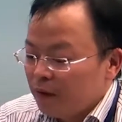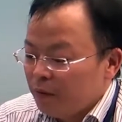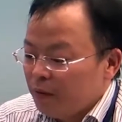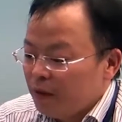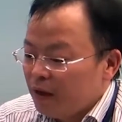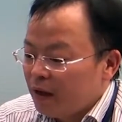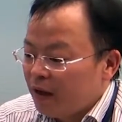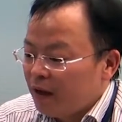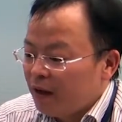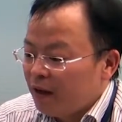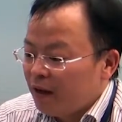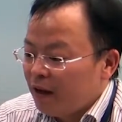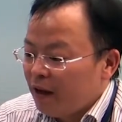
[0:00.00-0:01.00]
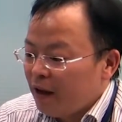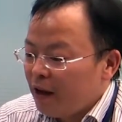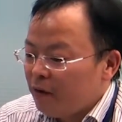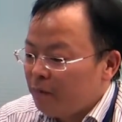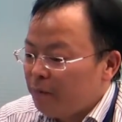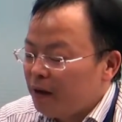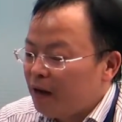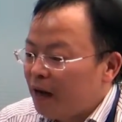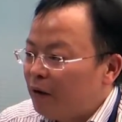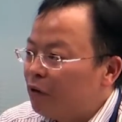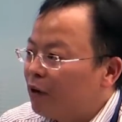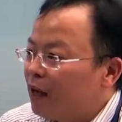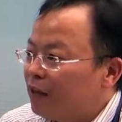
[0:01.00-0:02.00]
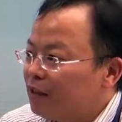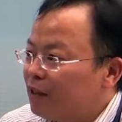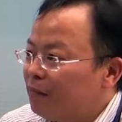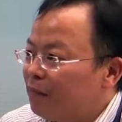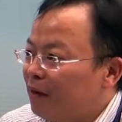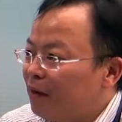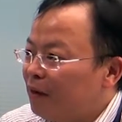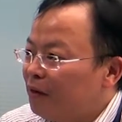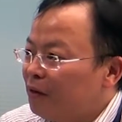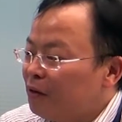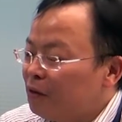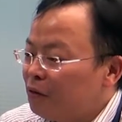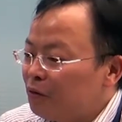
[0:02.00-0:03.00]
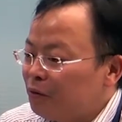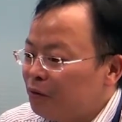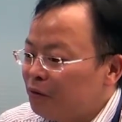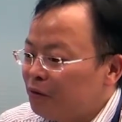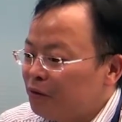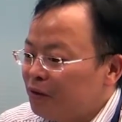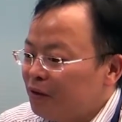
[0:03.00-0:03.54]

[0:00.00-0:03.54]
We are helping our customer to